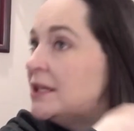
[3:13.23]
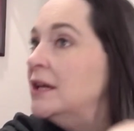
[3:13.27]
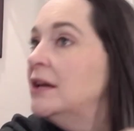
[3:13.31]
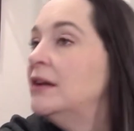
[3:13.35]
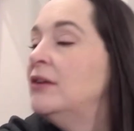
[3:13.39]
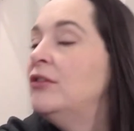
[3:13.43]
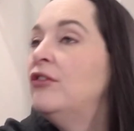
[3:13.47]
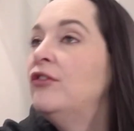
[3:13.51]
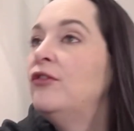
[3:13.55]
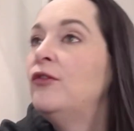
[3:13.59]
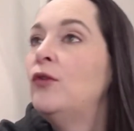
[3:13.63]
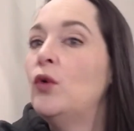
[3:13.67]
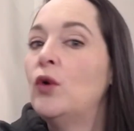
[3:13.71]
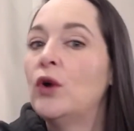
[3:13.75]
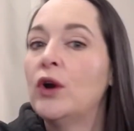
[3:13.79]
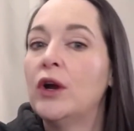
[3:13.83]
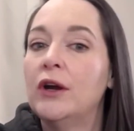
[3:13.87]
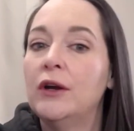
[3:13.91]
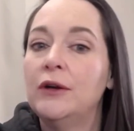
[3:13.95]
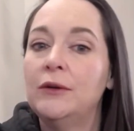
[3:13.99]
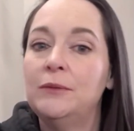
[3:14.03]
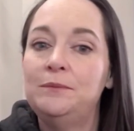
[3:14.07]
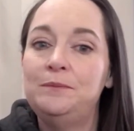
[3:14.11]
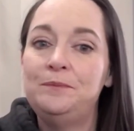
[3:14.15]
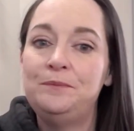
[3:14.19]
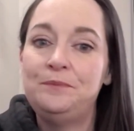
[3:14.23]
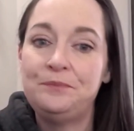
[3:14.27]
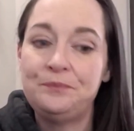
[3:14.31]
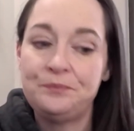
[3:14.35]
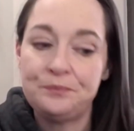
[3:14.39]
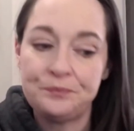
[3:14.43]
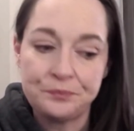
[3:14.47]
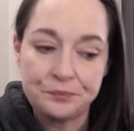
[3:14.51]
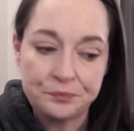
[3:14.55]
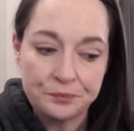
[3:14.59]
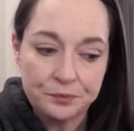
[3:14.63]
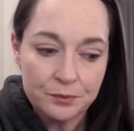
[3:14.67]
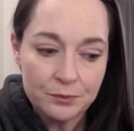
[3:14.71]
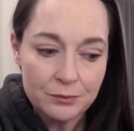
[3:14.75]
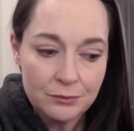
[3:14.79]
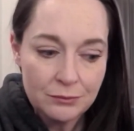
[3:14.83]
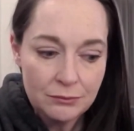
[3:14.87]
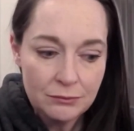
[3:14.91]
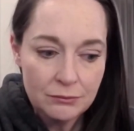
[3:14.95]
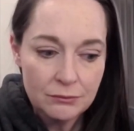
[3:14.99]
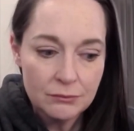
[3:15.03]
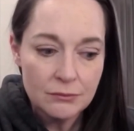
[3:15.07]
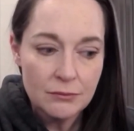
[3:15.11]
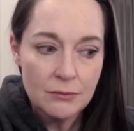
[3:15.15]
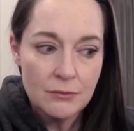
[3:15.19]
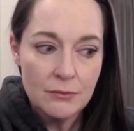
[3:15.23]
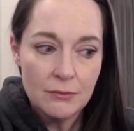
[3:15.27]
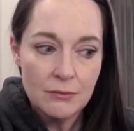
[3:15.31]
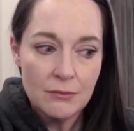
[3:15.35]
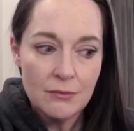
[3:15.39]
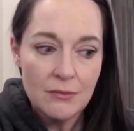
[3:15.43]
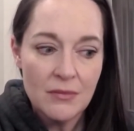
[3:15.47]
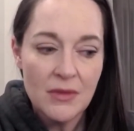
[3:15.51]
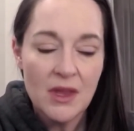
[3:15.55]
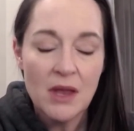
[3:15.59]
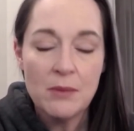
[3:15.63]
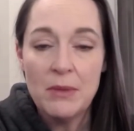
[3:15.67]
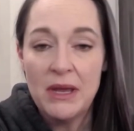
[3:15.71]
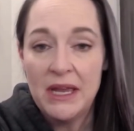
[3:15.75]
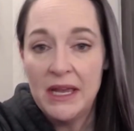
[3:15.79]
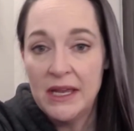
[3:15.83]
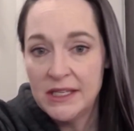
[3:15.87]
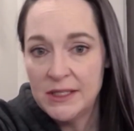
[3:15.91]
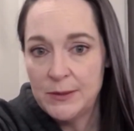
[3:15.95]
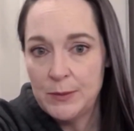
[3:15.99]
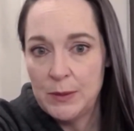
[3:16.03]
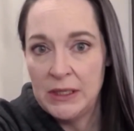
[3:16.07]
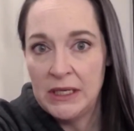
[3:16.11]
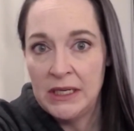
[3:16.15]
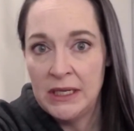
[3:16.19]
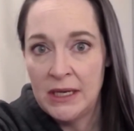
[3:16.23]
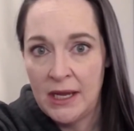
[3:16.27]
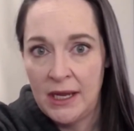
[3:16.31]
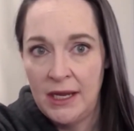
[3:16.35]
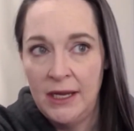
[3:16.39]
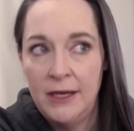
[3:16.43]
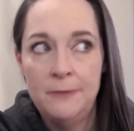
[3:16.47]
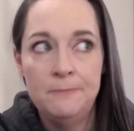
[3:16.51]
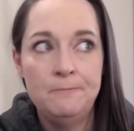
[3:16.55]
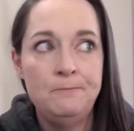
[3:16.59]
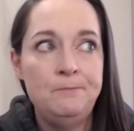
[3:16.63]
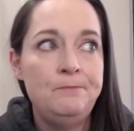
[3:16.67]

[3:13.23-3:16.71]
for my husband and I,